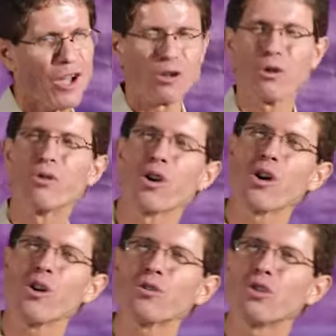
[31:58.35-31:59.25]
To
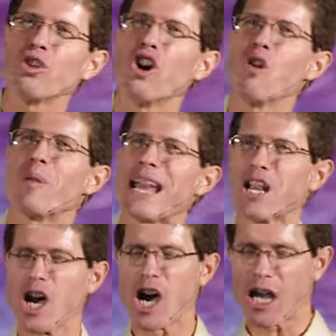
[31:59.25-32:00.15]
those who obey
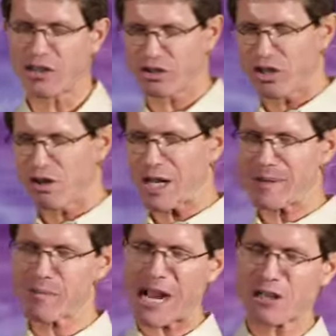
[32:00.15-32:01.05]
God. So,
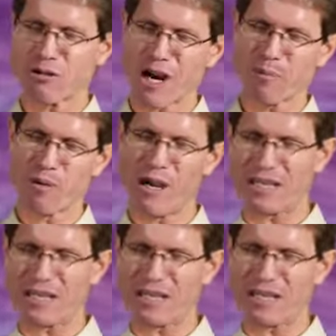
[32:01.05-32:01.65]
coming back to our point,